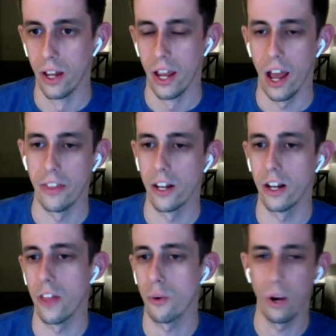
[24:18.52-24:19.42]
And then
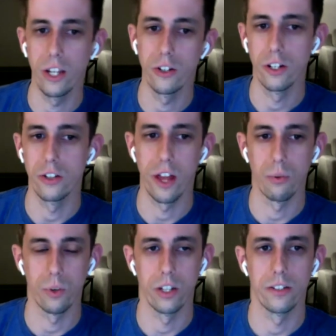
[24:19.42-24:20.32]
another way you can do that
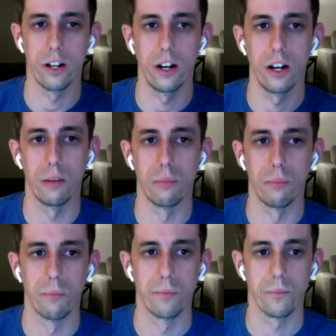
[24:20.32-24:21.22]
is
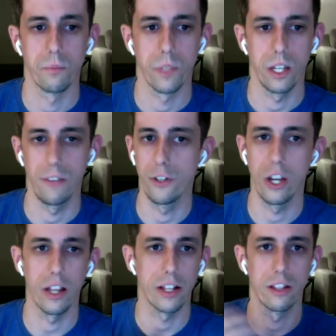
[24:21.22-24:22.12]
if you
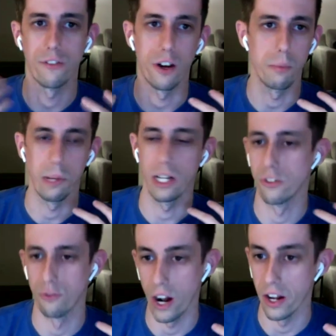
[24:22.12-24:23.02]
hit the front page of
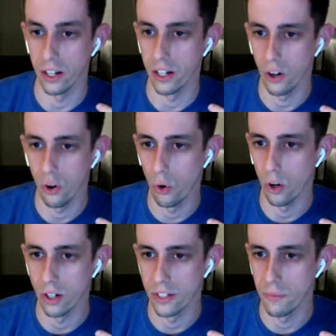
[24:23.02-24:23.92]
Reddit,
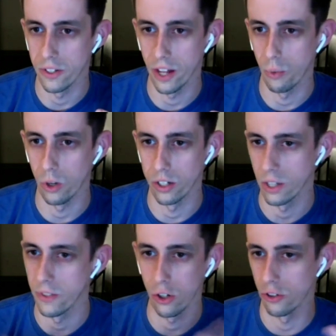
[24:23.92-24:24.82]
or something where
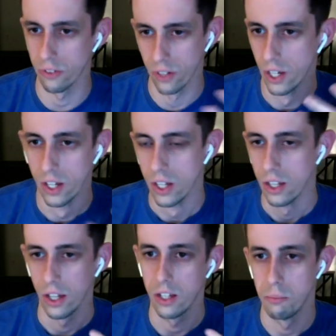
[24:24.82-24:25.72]
something goes
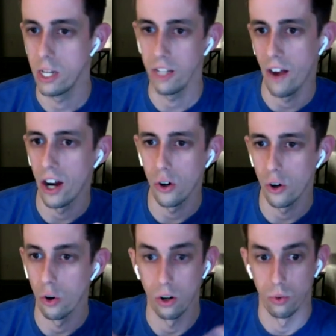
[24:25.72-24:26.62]
mini viral
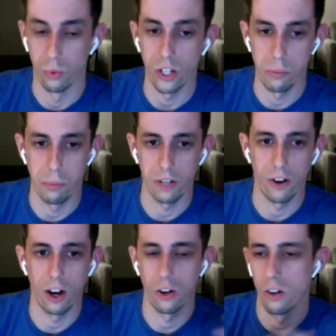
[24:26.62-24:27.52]
or really big
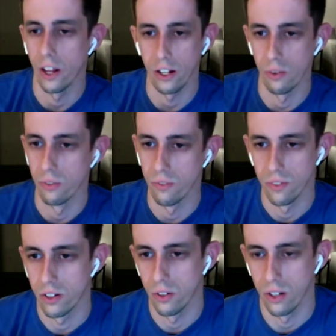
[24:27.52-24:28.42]
viral, like on
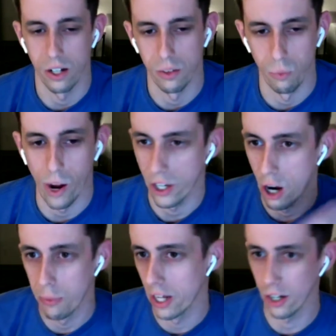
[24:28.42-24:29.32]
Y
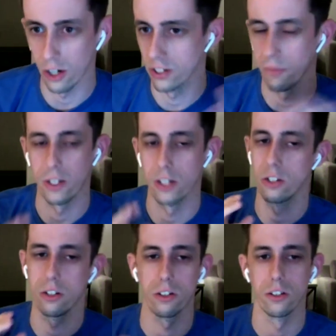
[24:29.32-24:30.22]
Combinator or something
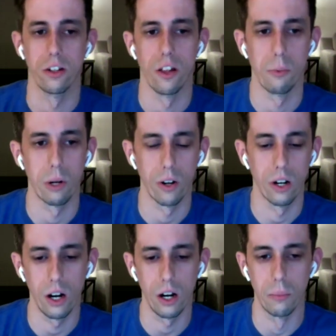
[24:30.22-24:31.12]
too. It's another big
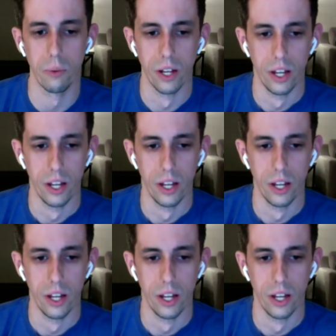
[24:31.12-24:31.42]
one.